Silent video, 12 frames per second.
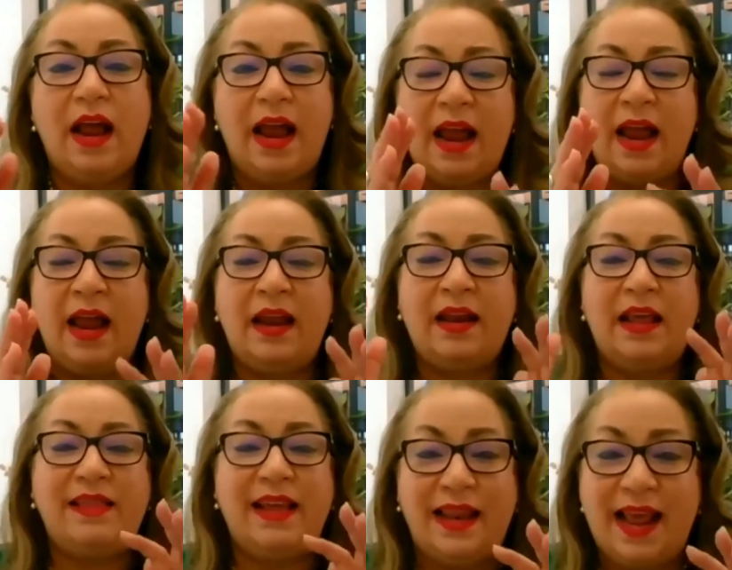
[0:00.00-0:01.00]
And
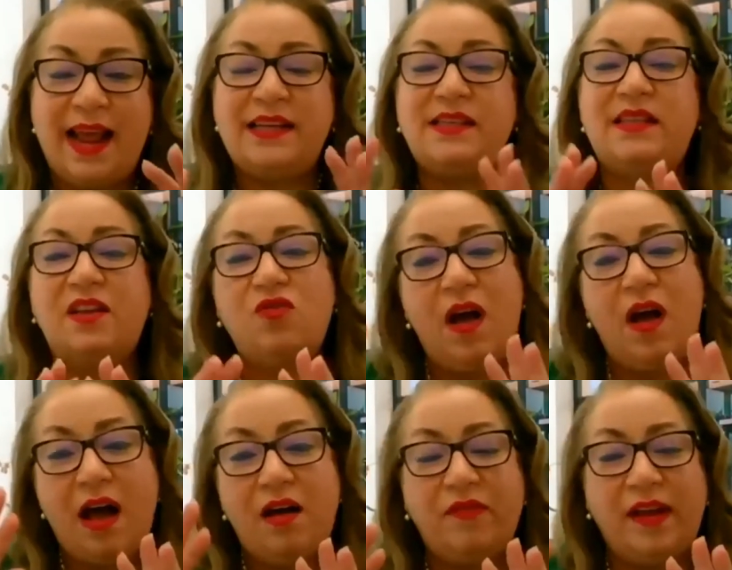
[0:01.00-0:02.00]
the less that you
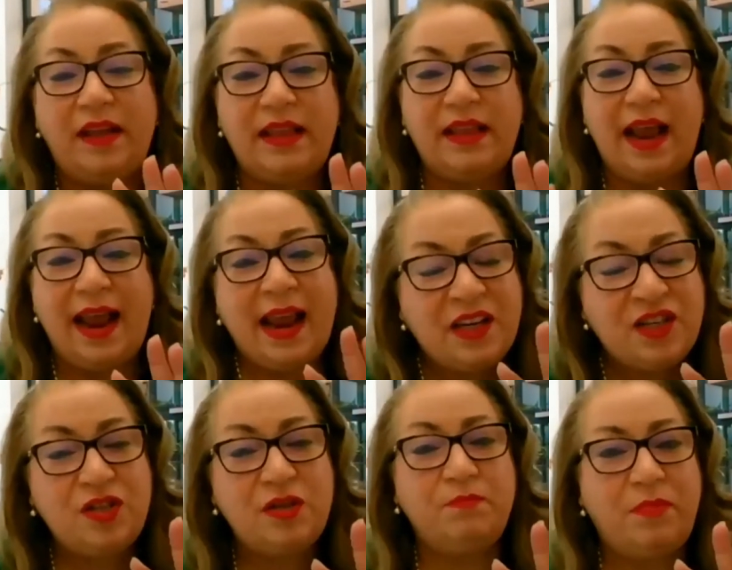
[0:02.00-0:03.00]
have in the
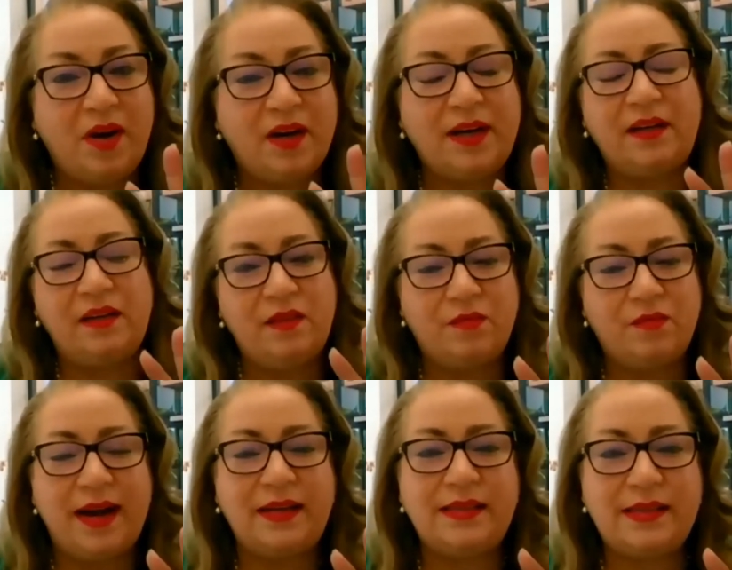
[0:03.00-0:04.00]
aging bucket in the
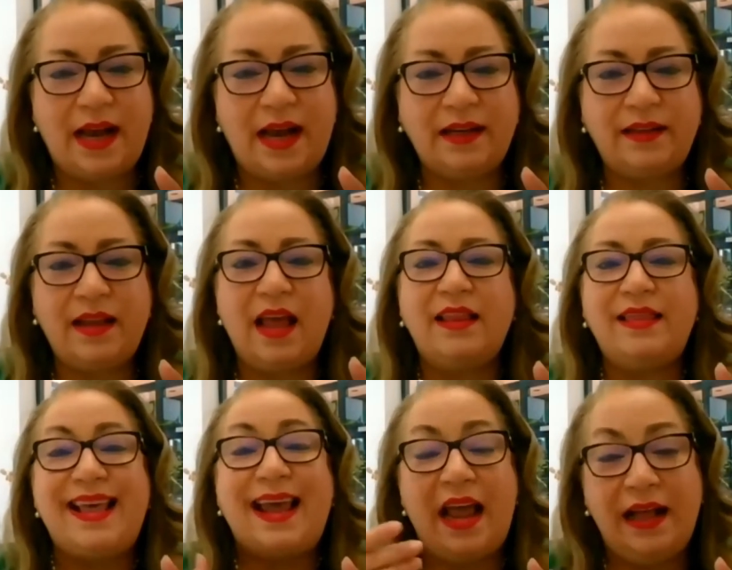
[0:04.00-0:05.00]
right side,
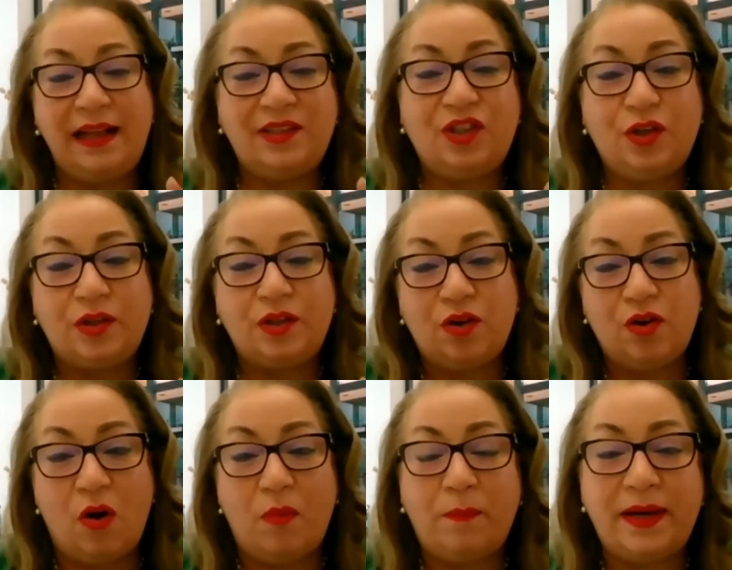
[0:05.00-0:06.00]
the healthier your
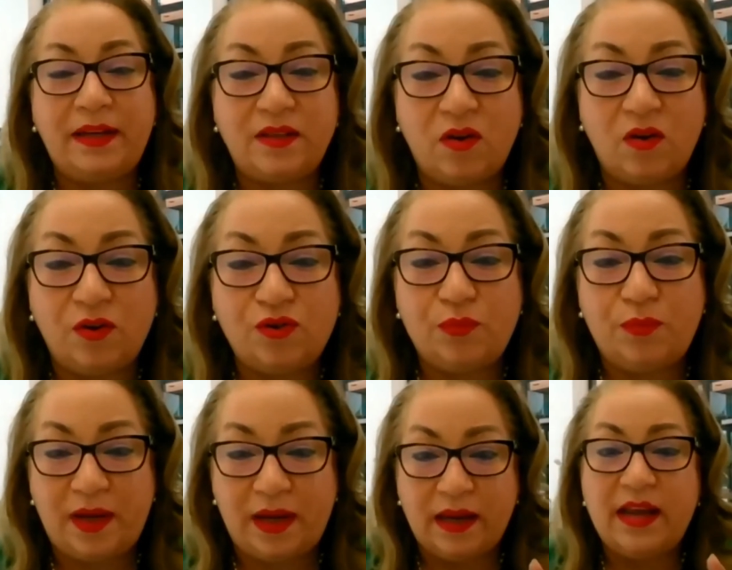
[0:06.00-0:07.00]
company is going to
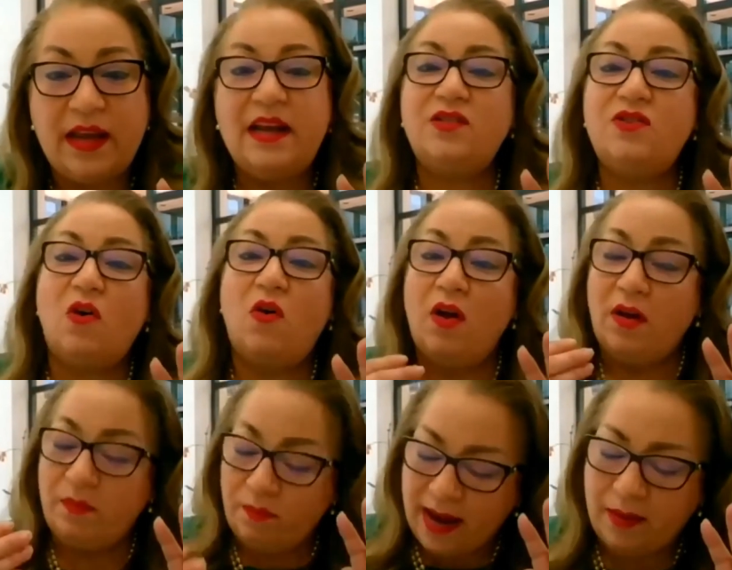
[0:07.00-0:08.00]
be. So
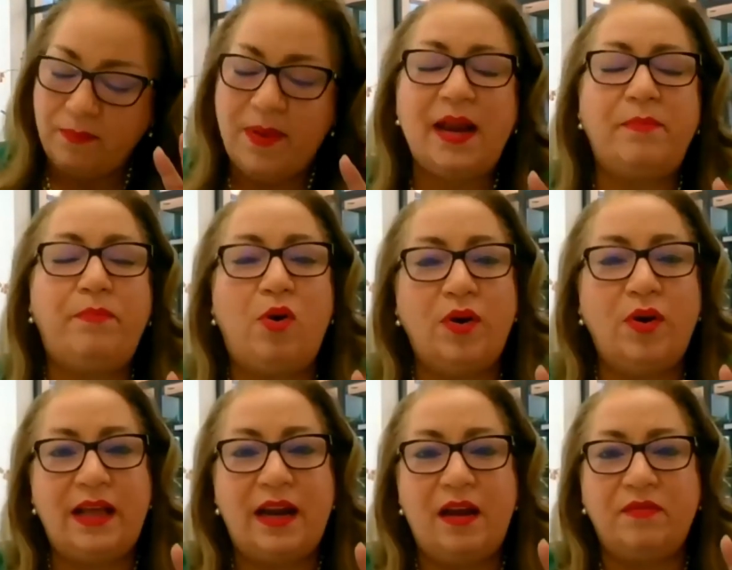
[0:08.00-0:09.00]
make a point
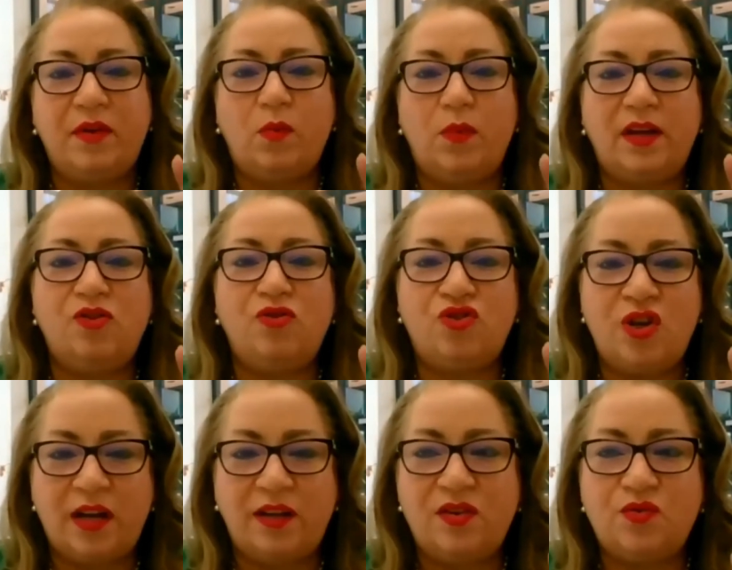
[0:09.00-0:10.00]
that every week you
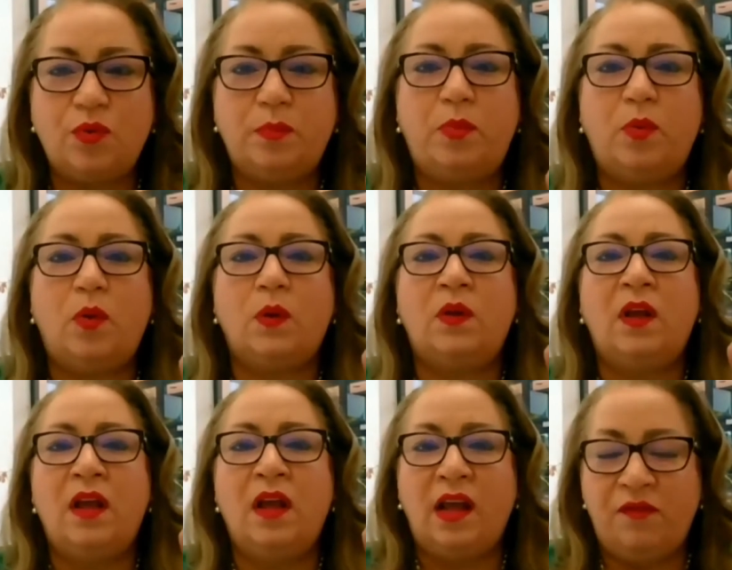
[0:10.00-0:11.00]
check this report.
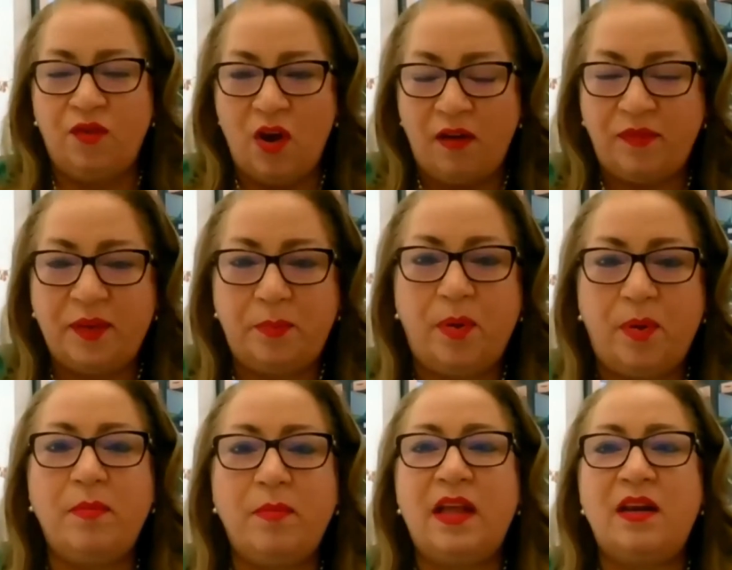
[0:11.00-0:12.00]
If you have a
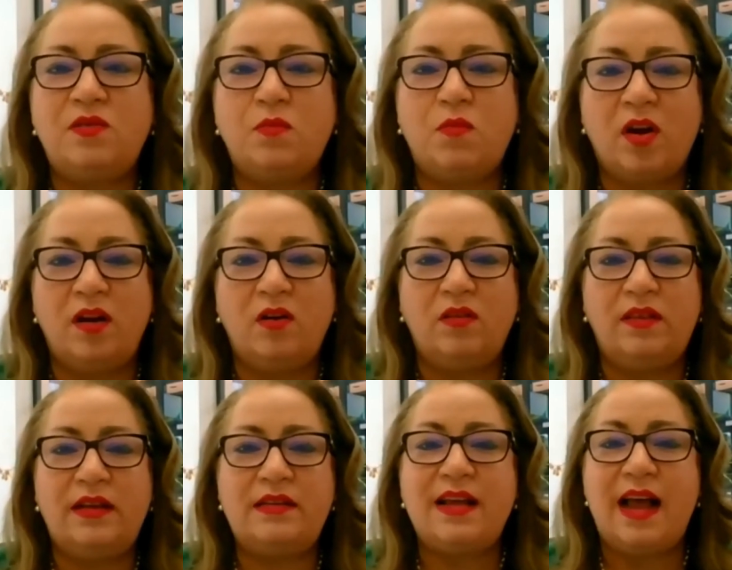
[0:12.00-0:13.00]
department that is working on
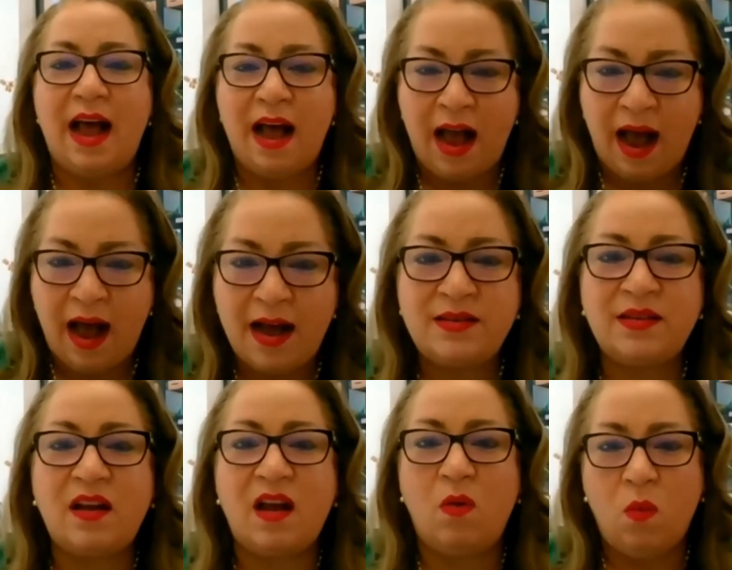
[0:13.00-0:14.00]
this, ask
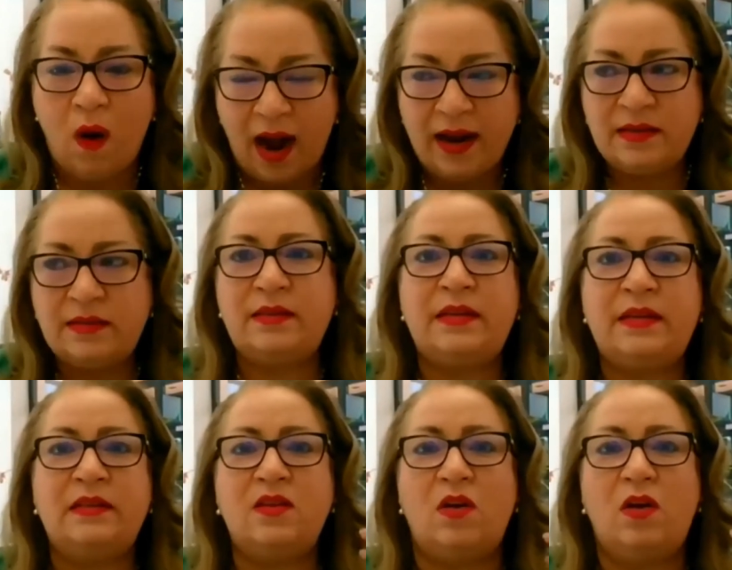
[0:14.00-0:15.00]
why is this